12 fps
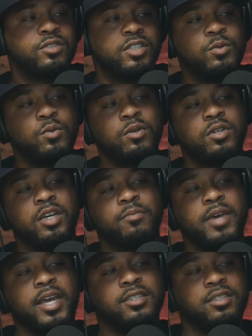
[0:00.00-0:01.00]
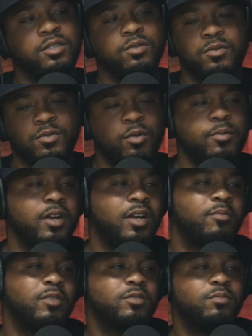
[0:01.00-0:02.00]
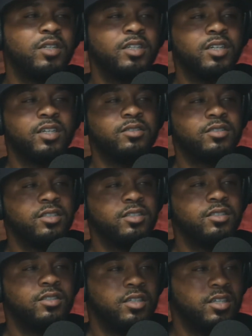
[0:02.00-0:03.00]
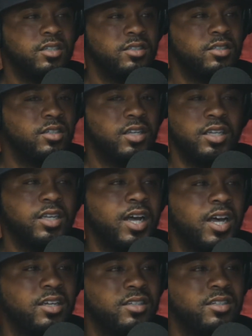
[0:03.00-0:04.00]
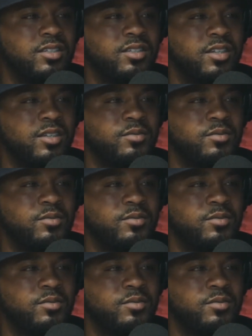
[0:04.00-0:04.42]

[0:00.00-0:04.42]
she will come back to you. Don't matter how much money she he got. You know, but